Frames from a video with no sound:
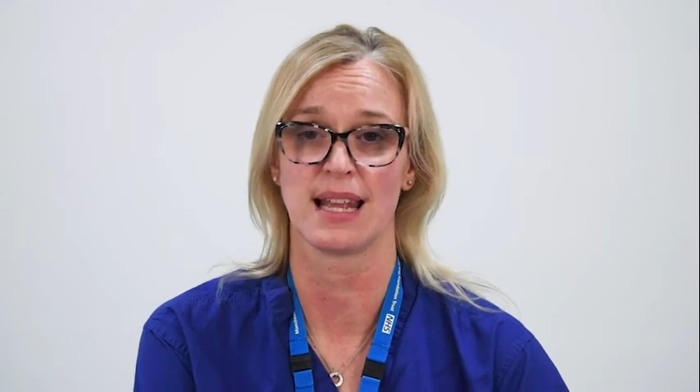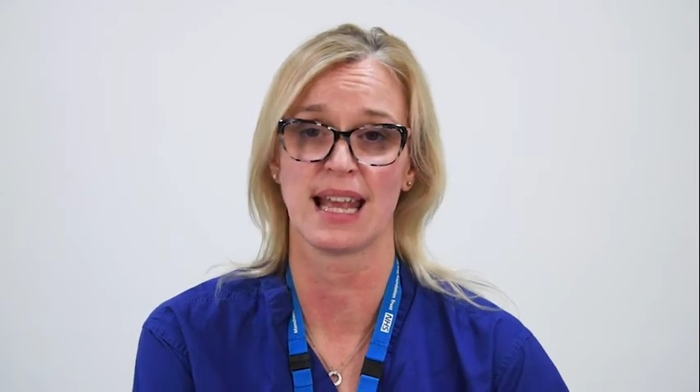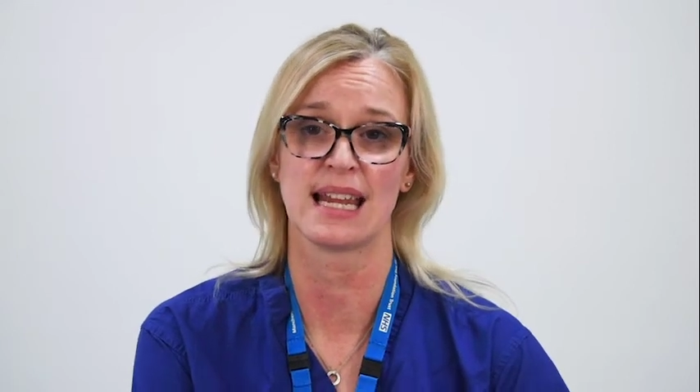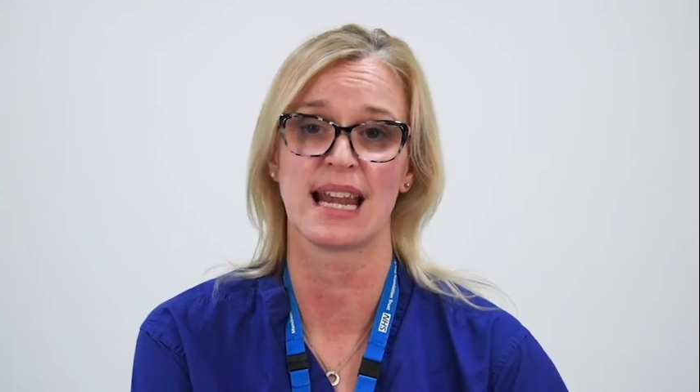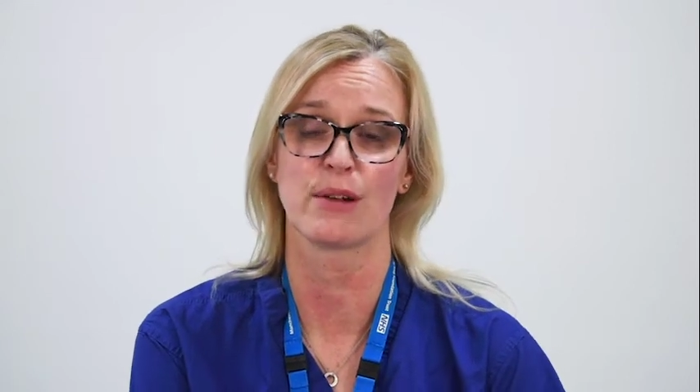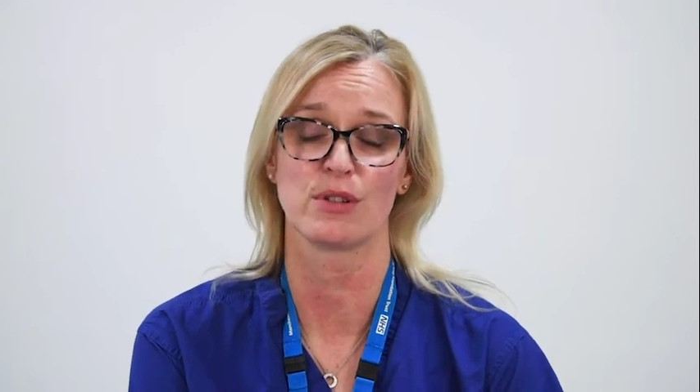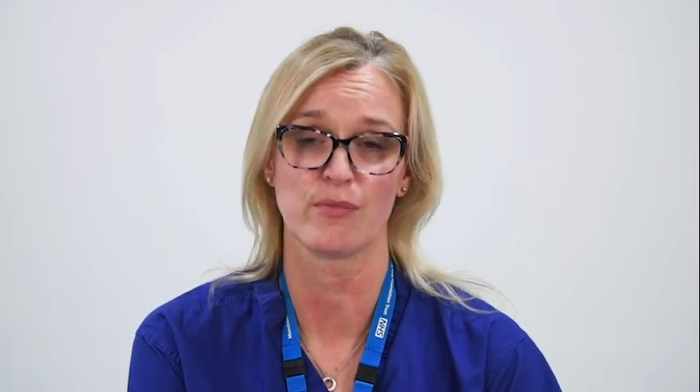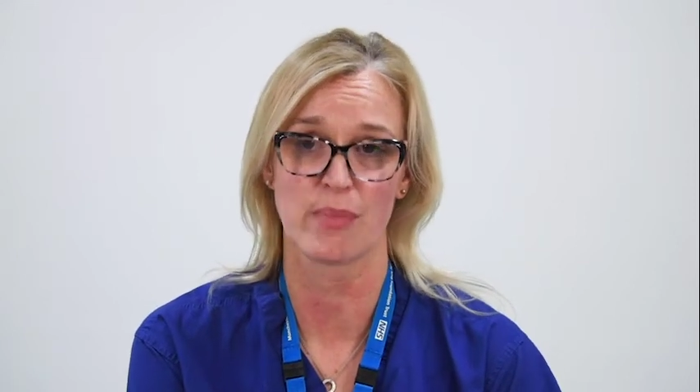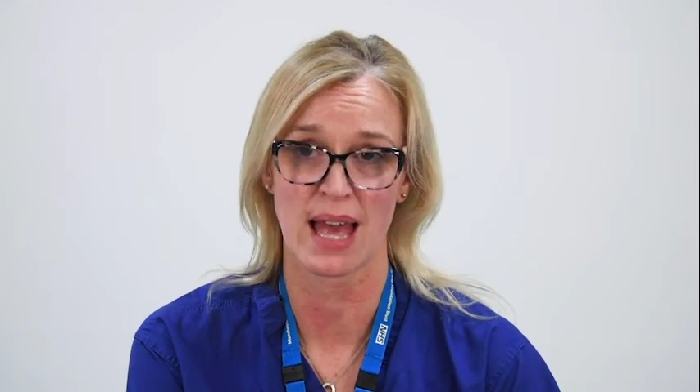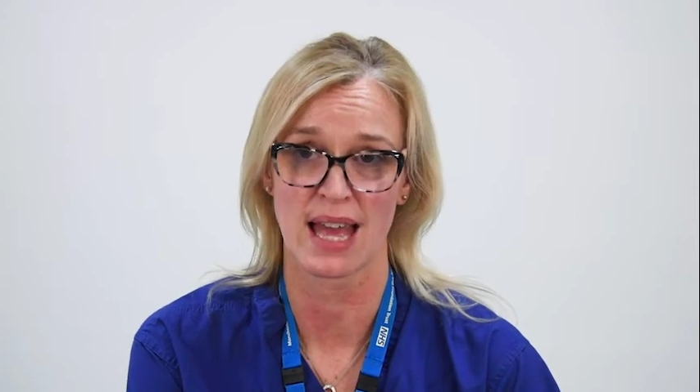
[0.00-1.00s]
and getting out
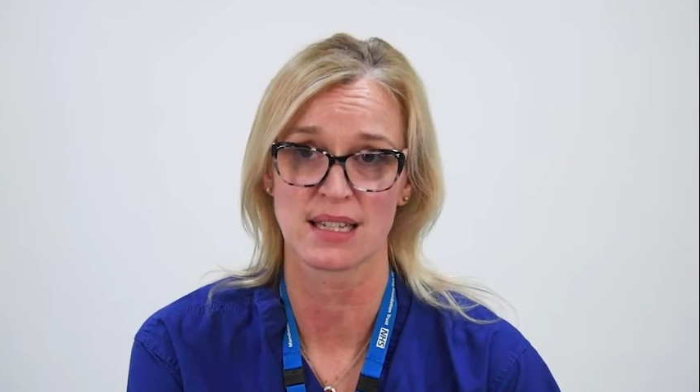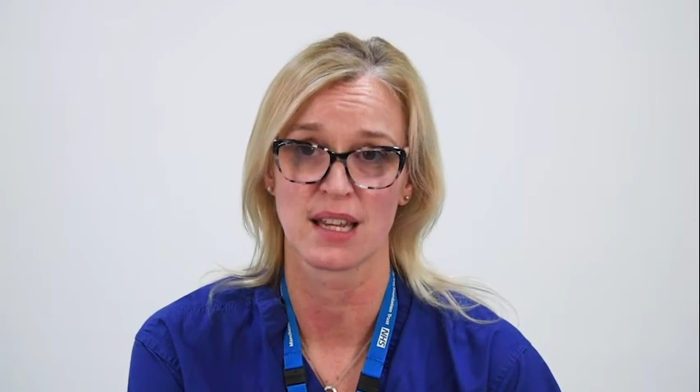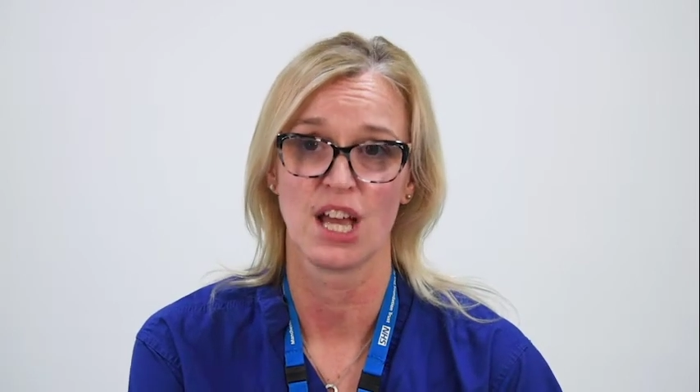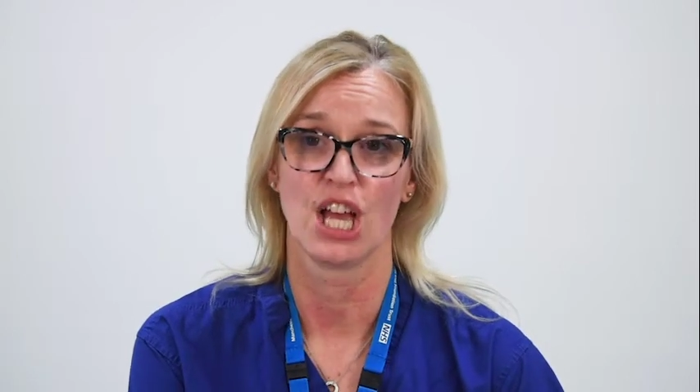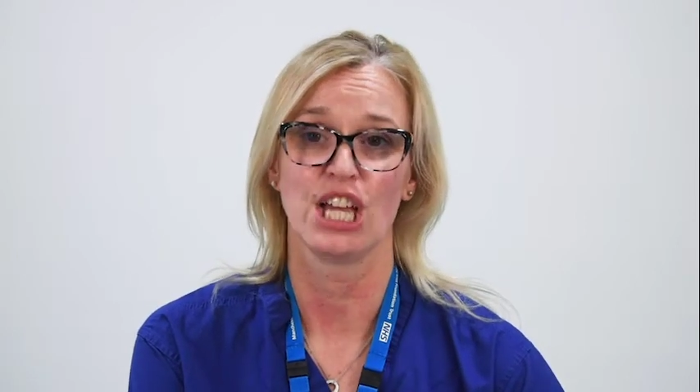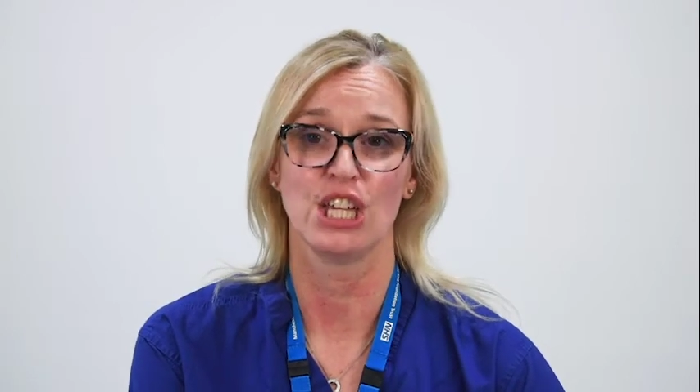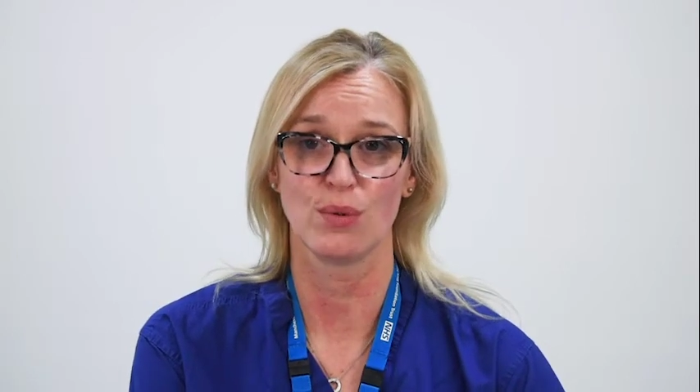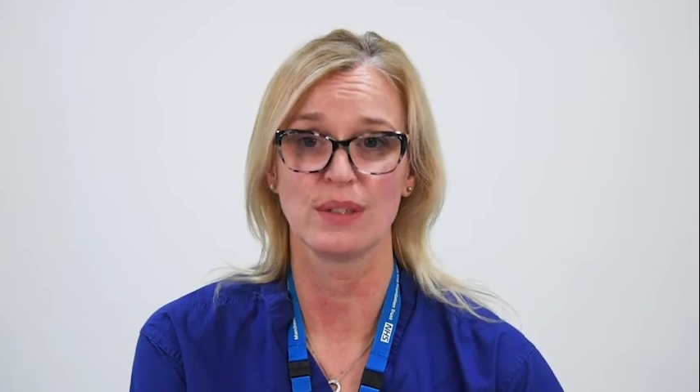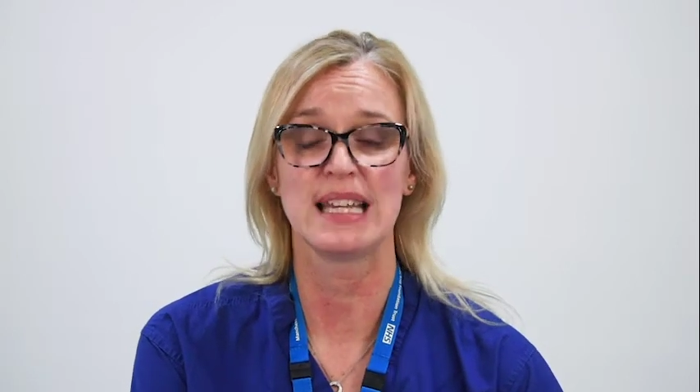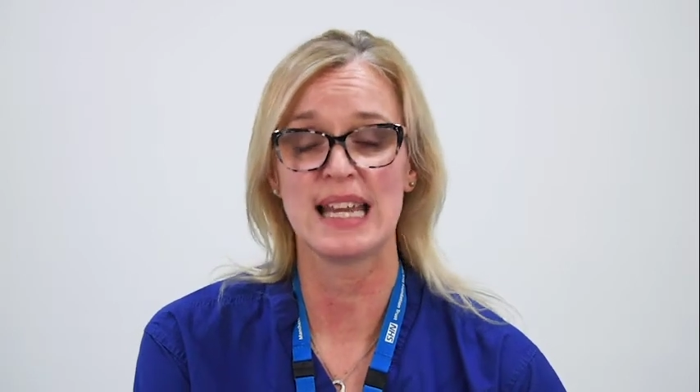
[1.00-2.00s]
of bed, you
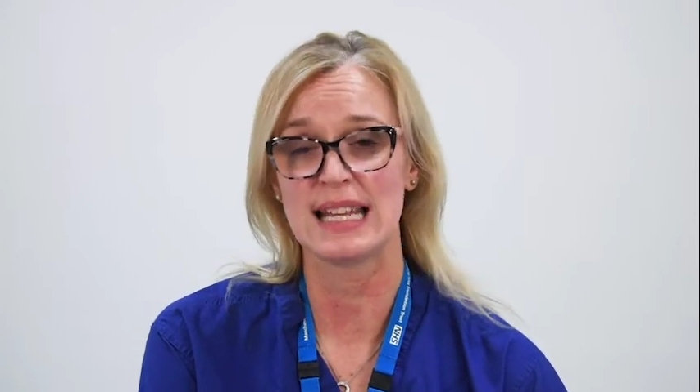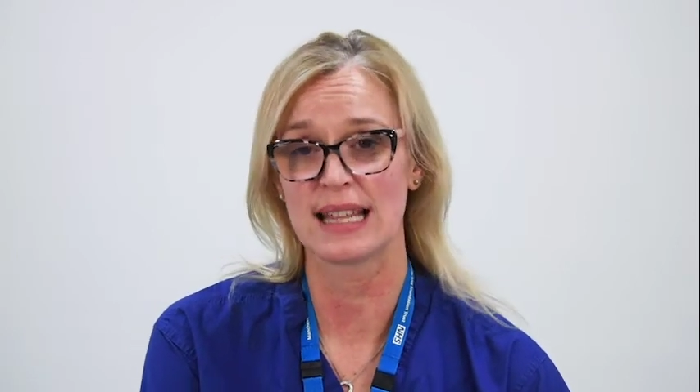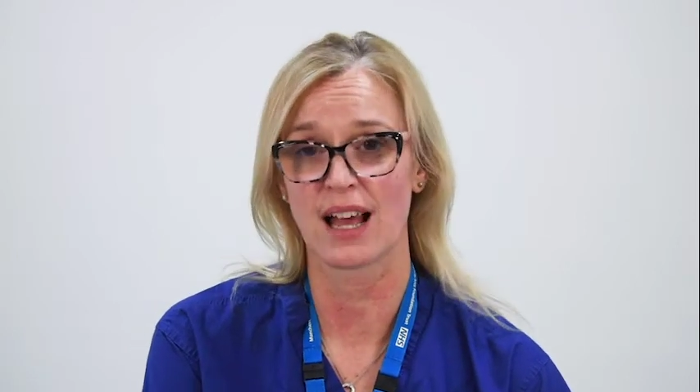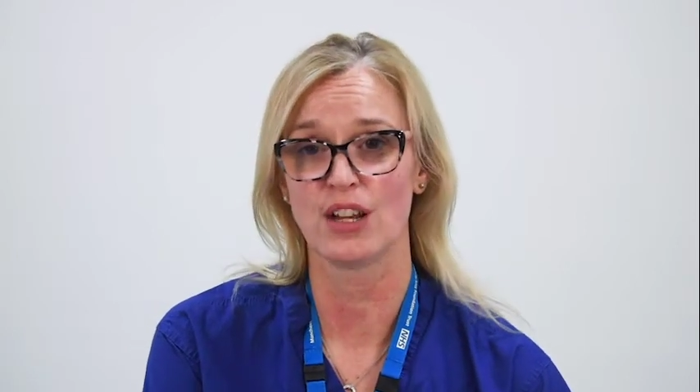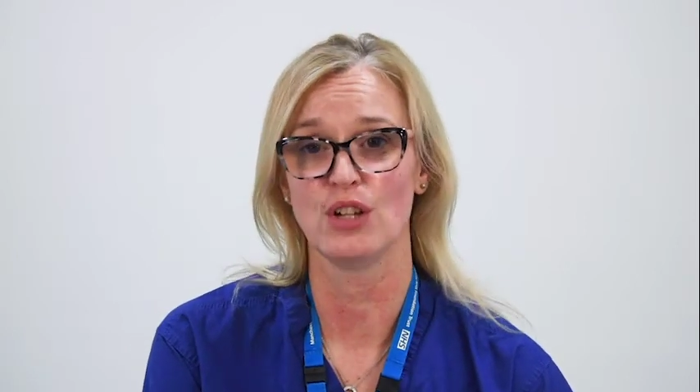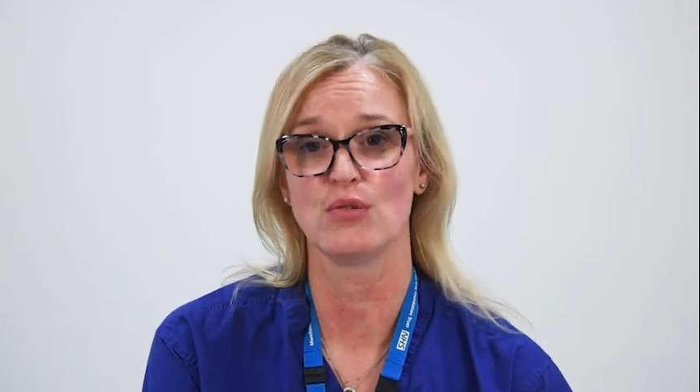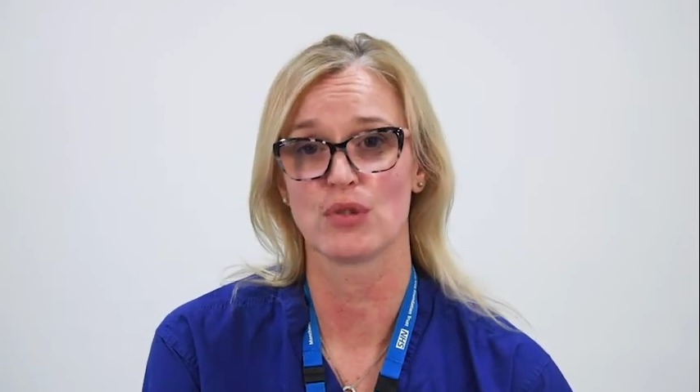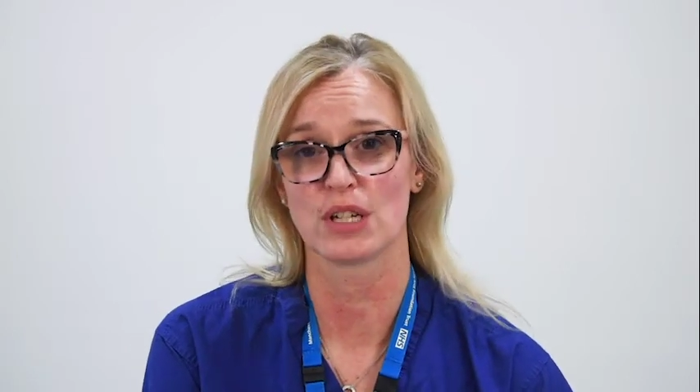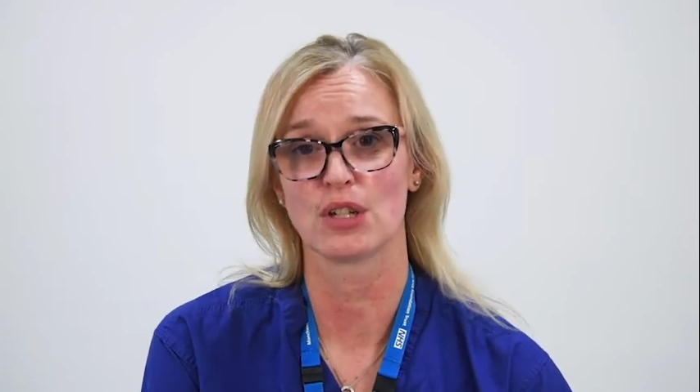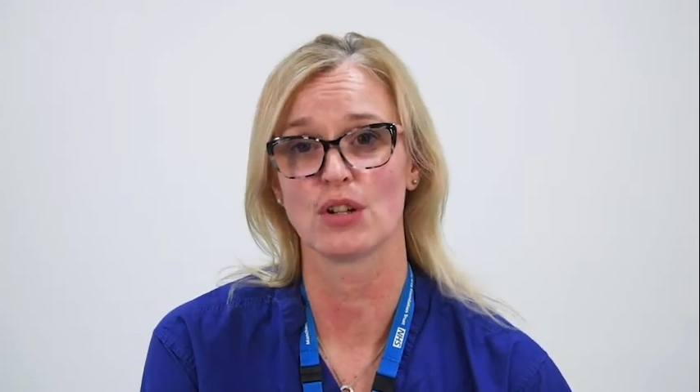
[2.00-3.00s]
will need that
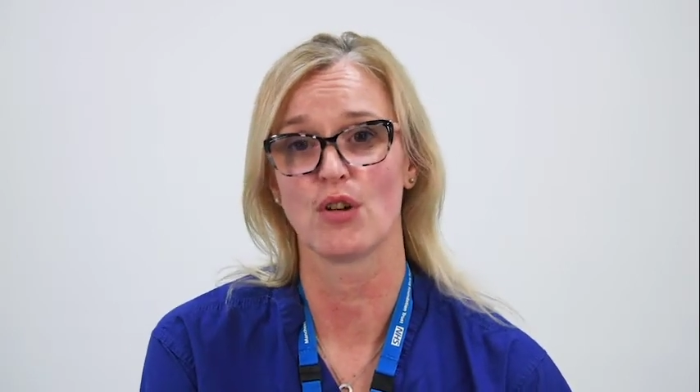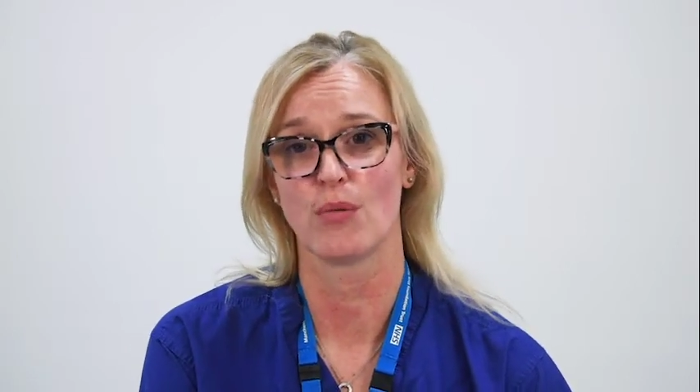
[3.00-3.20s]
nutrition